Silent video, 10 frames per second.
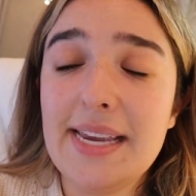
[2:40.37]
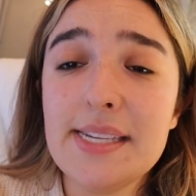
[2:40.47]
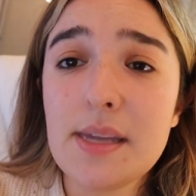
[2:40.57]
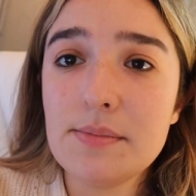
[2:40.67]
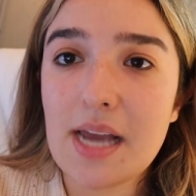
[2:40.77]
he
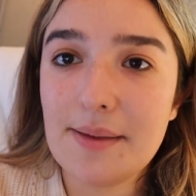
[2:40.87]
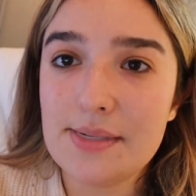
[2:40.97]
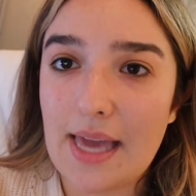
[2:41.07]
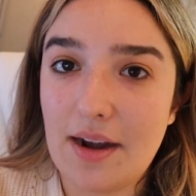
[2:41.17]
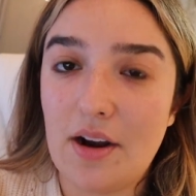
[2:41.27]

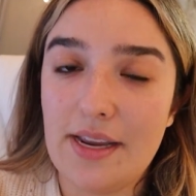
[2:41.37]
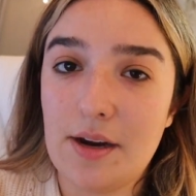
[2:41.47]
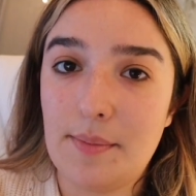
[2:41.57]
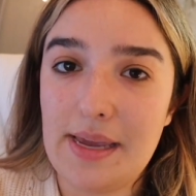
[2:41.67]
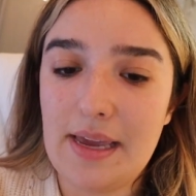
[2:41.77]
sometimes cannot
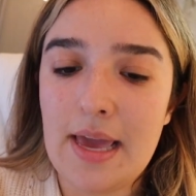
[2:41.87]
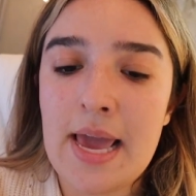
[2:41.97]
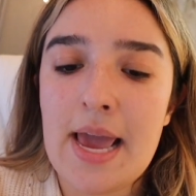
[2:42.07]
hear me,